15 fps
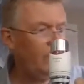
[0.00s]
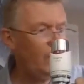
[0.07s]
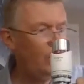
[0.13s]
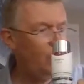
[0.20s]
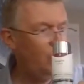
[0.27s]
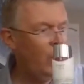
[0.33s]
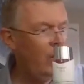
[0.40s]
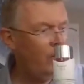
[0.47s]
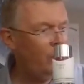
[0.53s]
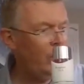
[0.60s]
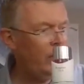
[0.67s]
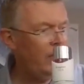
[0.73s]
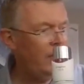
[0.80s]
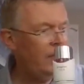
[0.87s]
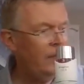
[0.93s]
When
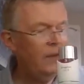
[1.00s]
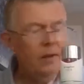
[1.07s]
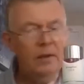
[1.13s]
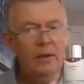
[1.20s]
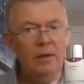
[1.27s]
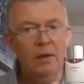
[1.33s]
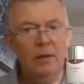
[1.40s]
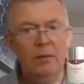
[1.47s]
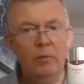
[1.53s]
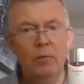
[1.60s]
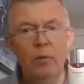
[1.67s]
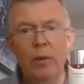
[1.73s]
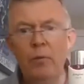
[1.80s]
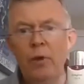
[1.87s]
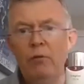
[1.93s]
we
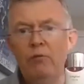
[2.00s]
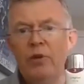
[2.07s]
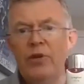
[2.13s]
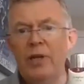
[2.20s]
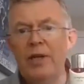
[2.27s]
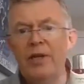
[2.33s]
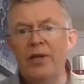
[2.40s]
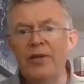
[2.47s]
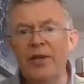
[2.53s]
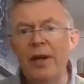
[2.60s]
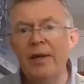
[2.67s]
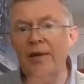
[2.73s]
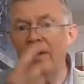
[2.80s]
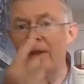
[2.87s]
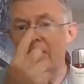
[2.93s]
originally
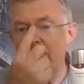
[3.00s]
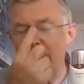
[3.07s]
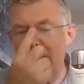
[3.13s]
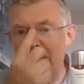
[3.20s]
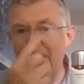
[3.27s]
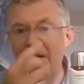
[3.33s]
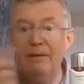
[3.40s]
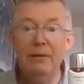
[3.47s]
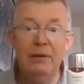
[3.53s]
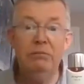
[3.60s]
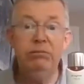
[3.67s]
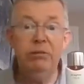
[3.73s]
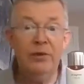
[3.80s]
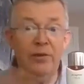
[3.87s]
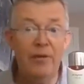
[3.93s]
designed this back in
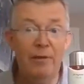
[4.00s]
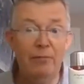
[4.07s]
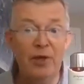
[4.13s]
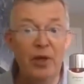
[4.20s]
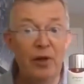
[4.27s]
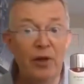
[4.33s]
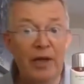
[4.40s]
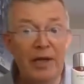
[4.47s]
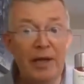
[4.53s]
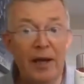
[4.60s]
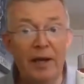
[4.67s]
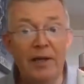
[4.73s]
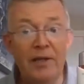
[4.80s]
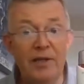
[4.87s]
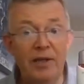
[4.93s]
that was the early
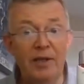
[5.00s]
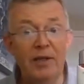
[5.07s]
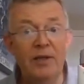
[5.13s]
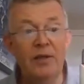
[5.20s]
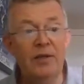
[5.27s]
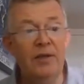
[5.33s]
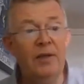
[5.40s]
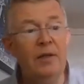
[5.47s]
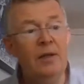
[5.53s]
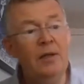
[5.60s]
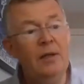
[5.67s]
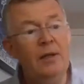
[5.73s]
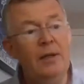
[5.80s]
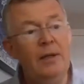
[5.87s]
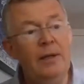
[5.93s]
90s,
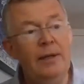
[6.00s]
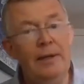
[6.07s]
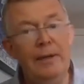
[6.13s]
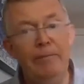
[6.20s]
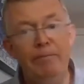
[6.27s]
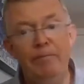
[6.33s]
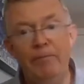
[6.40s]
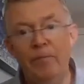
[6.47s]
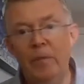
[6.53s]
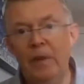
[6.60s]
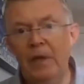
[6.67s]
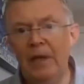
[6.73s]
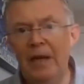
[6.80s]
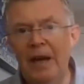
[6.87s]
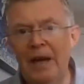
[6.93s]

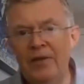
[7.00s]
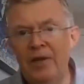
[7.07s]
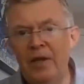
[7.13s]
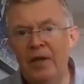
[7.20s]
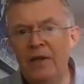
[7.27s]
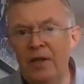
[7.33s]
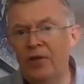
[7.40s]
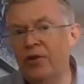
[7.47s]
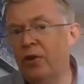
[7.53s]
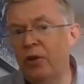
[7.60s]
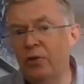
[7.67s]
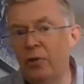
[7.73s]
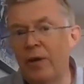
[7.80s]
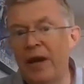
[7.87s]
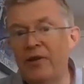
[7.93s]
the
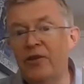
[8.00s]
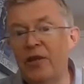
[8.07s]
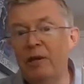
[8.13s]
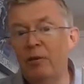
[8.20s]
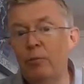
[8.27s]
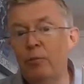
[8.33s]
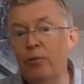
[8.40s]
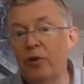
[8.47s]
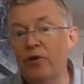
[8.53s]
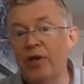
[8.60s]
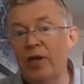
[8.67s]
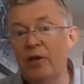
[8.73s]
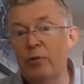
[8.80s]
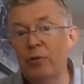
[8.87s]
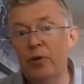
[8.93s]
internal engineering
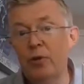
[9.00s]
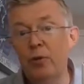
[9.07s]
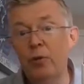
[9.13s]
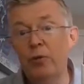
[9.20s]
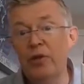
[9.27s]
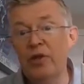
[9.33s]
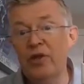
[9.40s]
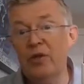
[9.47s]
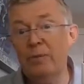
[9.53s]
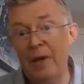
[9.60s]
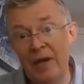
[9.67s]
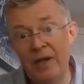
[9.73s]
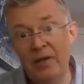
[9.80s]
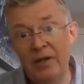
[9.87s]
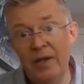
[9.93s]
project was called the
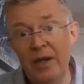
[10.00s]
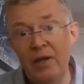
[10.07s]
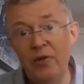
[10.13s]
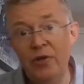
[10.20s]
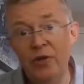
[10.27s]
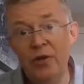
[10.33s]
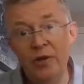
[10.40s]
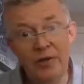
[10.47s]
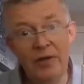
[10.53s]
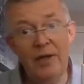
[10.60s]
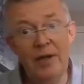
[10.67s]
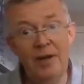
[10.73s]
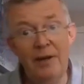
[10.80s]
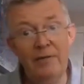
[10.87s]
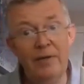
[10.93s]
Space Age
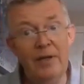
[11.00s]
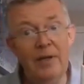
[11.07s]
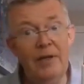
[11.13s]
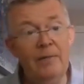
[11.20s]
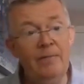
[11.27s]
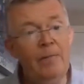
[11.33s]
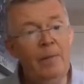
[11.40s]
TRV,